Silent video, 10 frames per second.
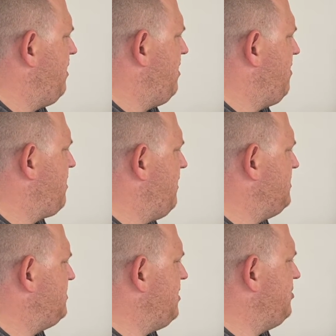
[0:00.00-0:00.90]
Okay, this is
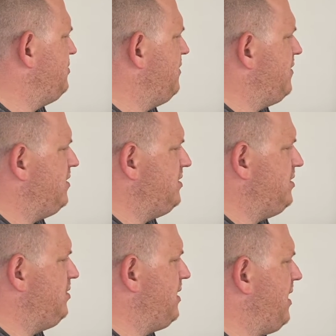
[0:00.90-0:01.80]

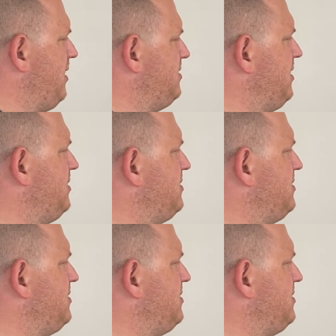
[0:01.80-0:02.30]
132K, so let's